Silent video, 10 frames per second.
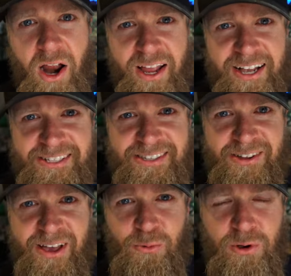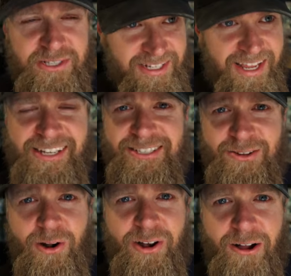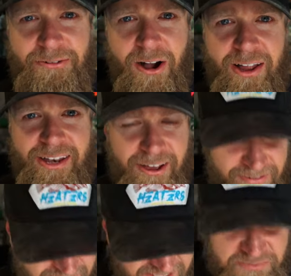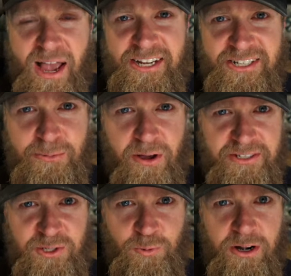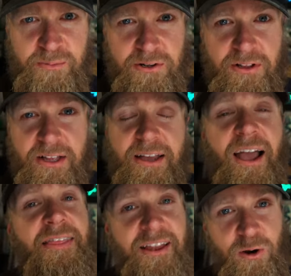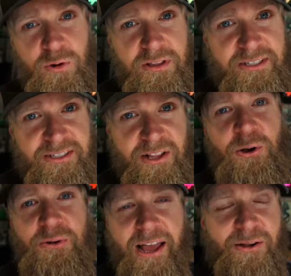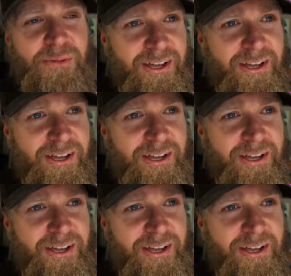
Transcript: right, guys, and there that was. The day started off hot and heavy, smashing them on the square bill, and then it really slowed down.